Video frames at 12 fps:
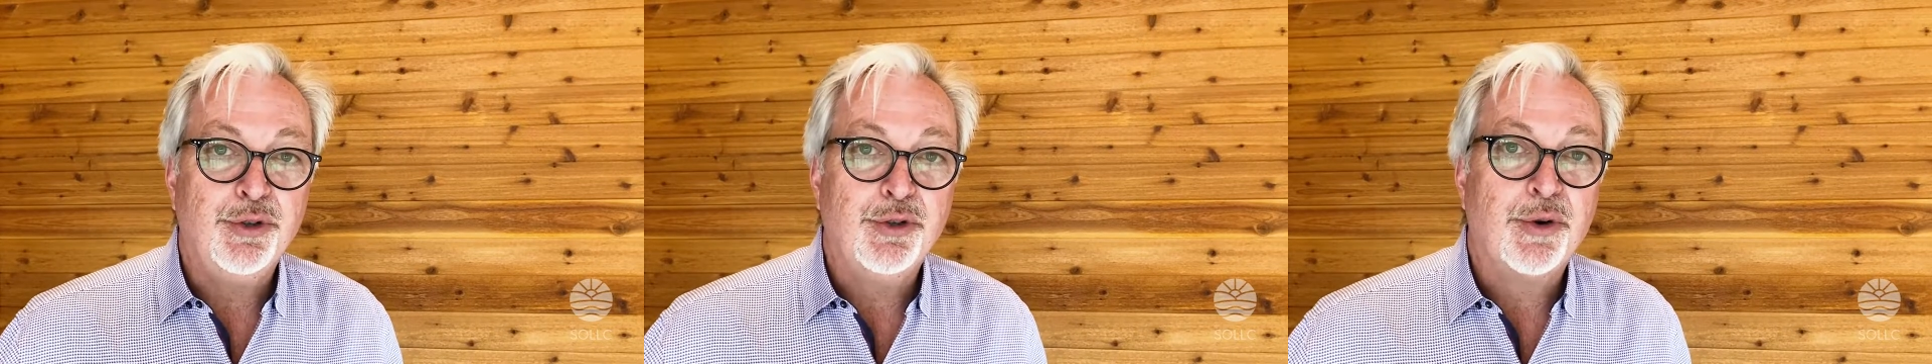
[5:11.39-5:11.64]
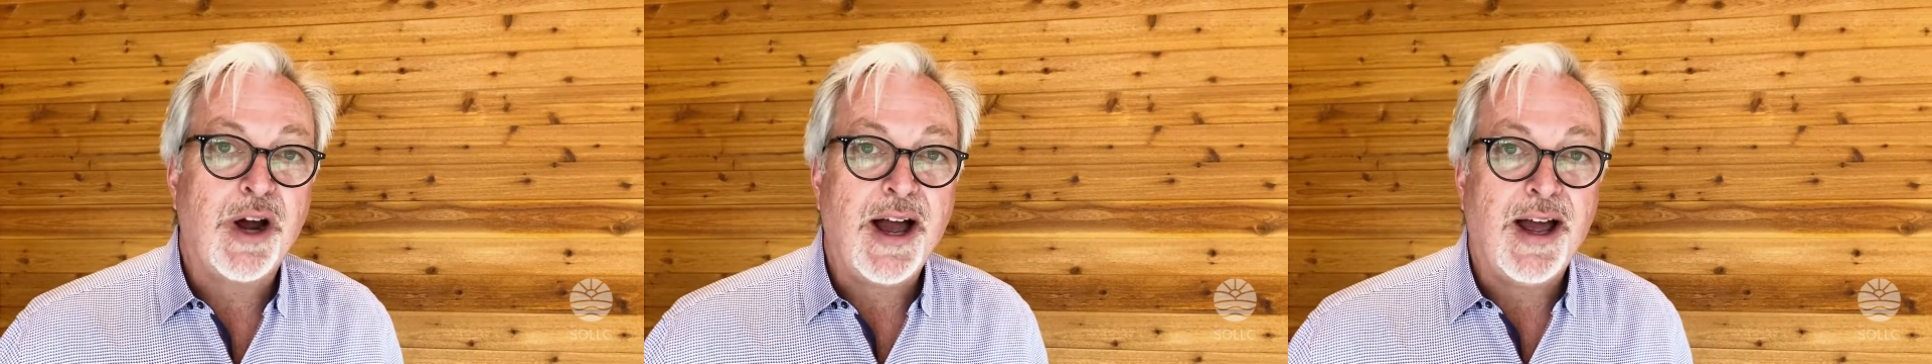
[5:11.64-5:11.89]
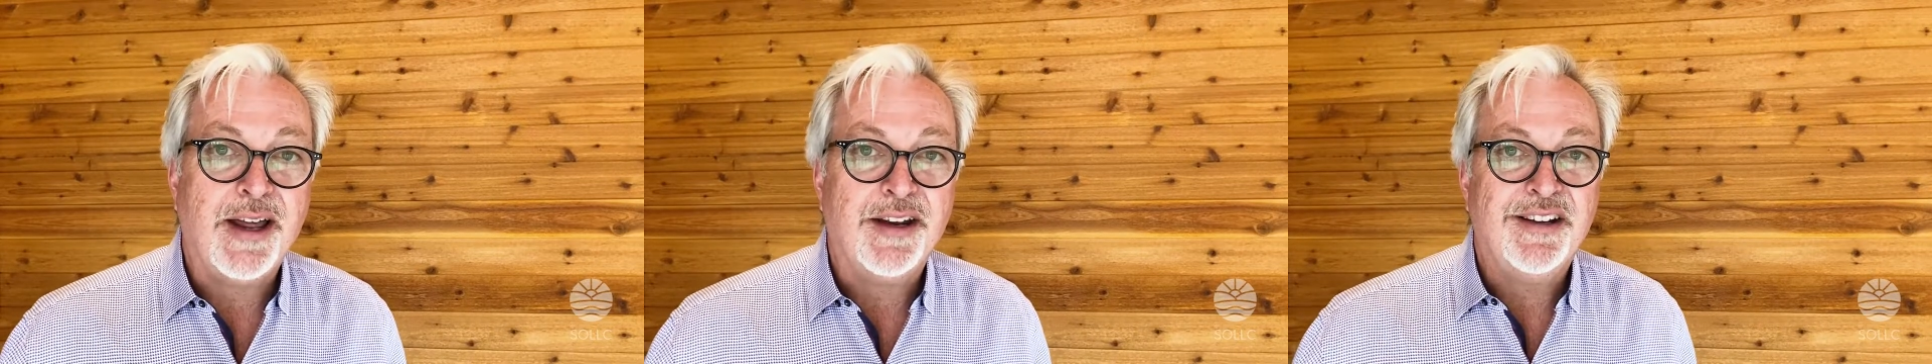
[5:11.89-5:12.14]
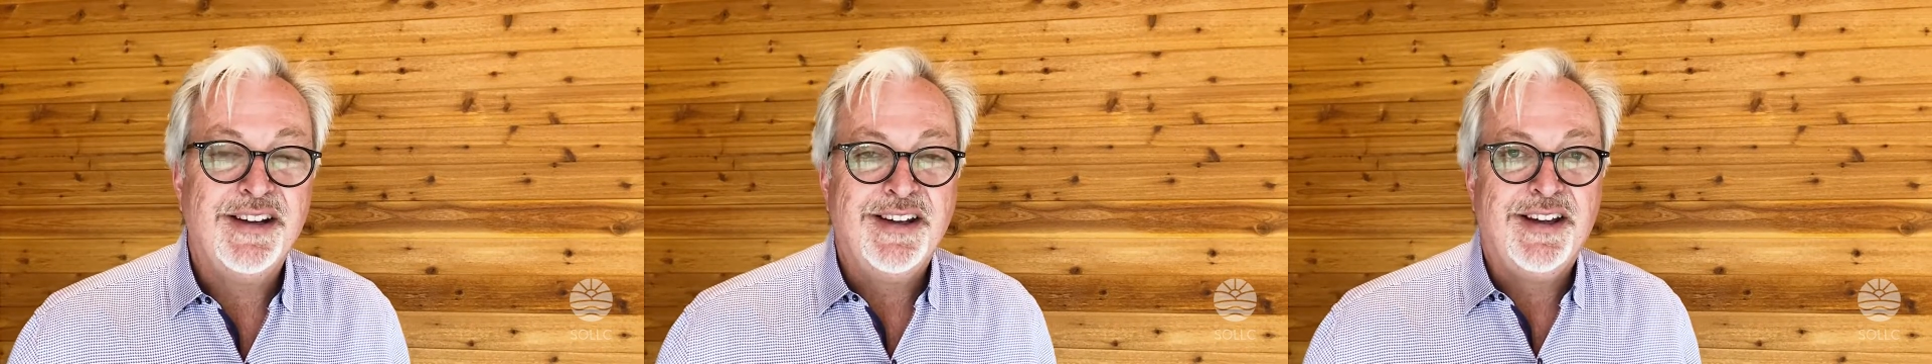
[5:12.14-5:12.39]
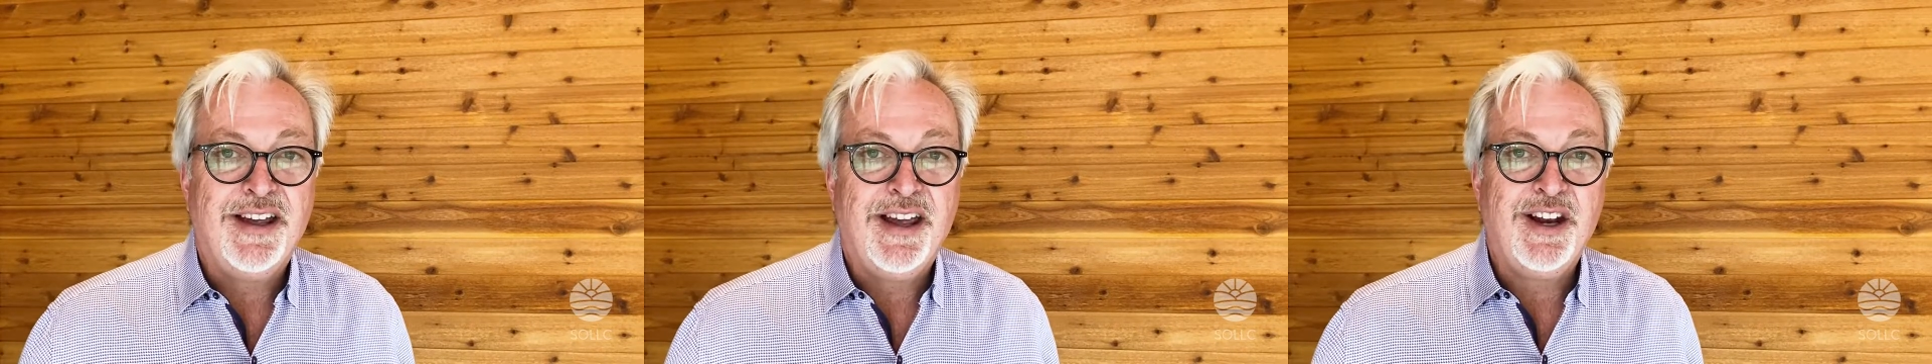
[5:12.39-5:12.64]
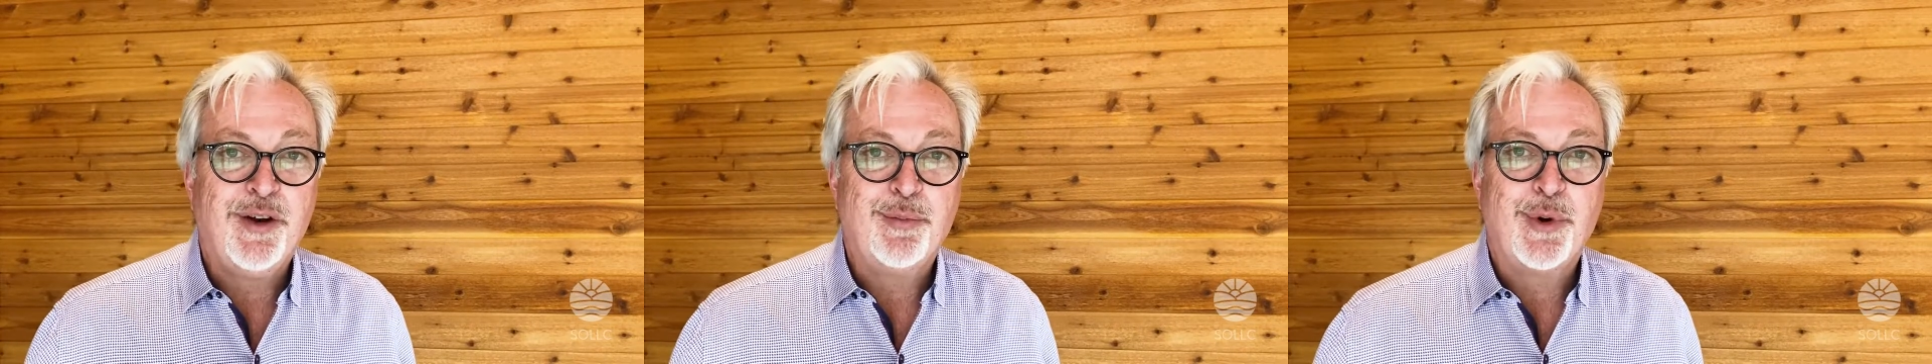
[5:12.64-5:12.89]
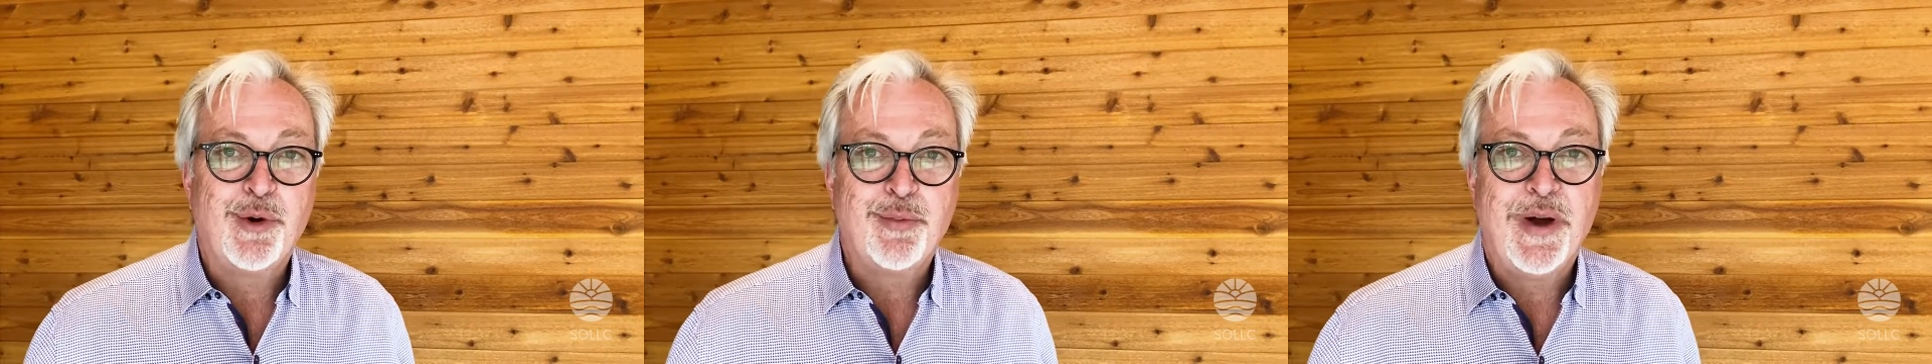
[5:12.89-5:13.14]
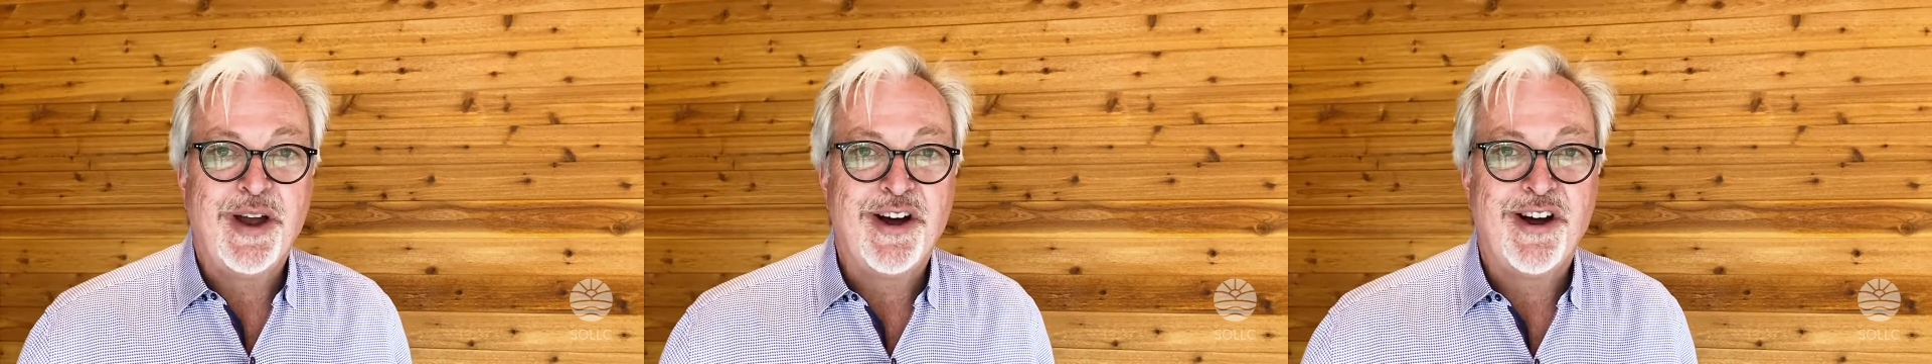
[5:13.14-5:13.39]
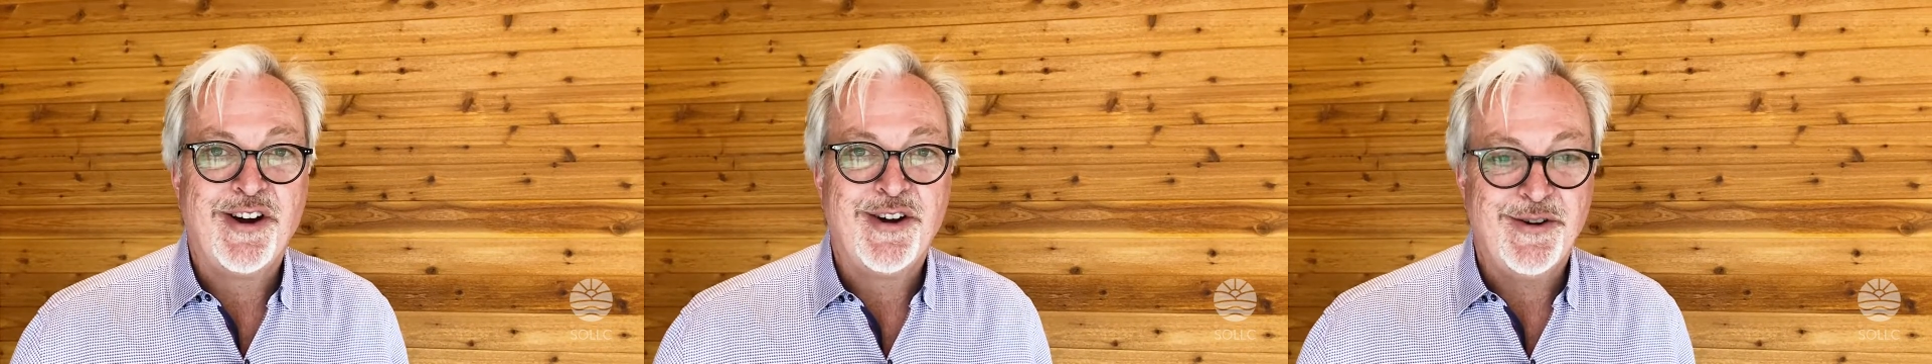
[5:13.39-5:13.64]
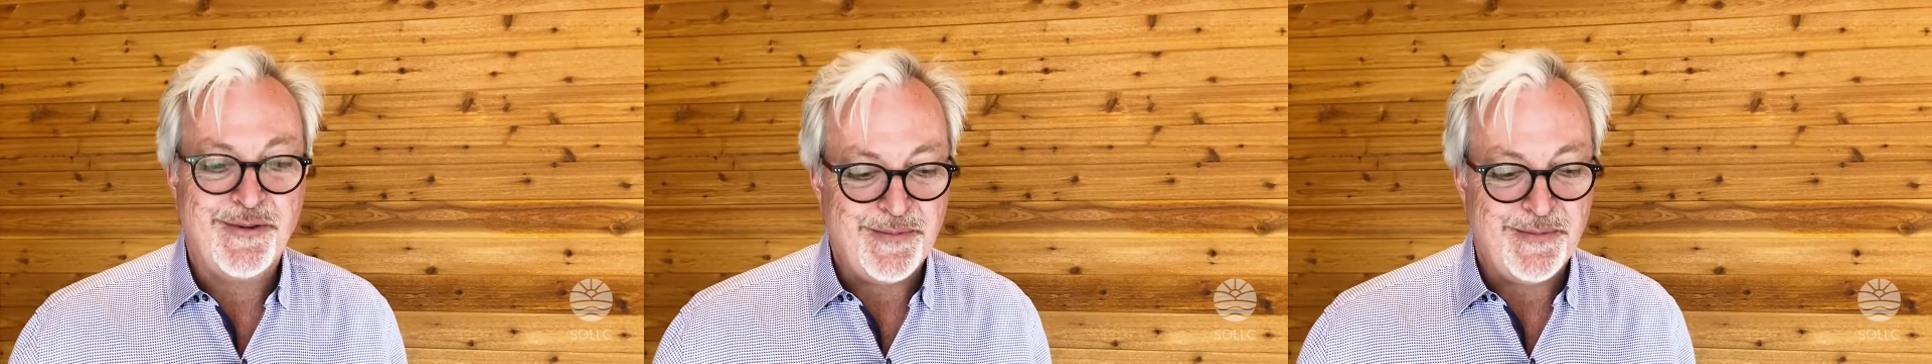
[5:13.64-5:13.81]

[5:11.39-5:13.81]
cried and it broke my heart.